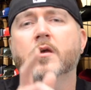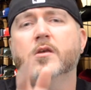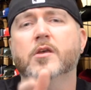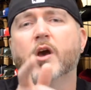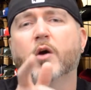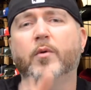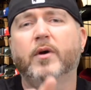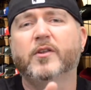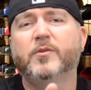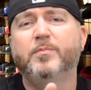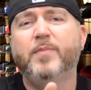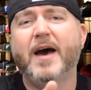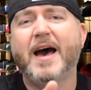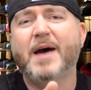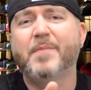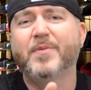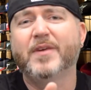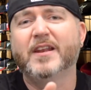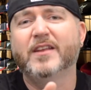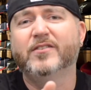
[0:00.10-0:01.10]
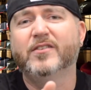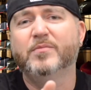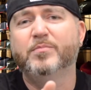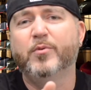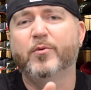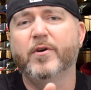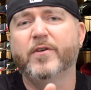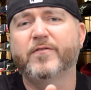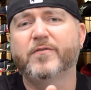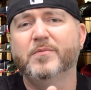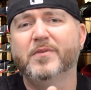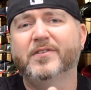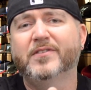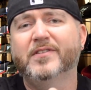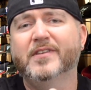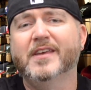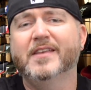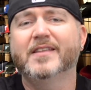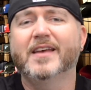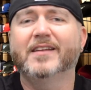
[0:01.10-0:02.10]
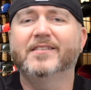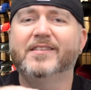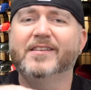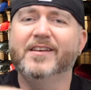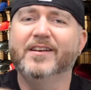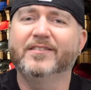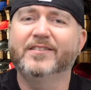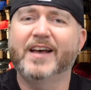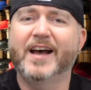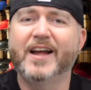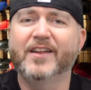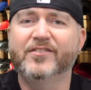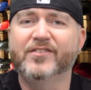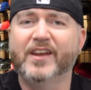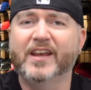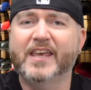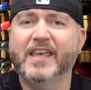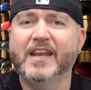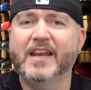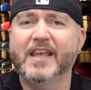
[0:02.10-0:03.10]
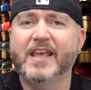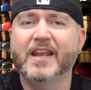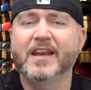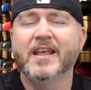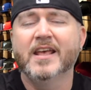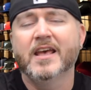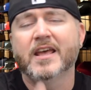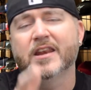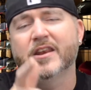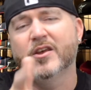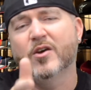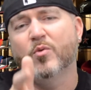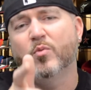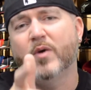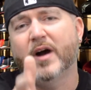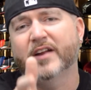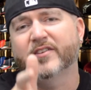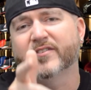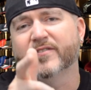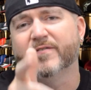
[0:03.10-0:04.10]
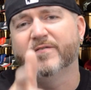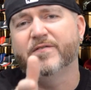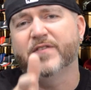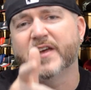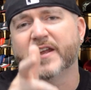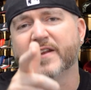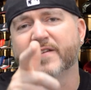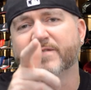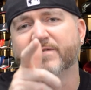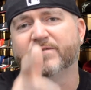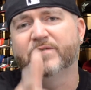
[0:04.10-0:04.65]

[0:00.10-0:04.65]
Yo, what's poppin'? It's your boy from the city, ATL Don, checking in, and you're watching Fitted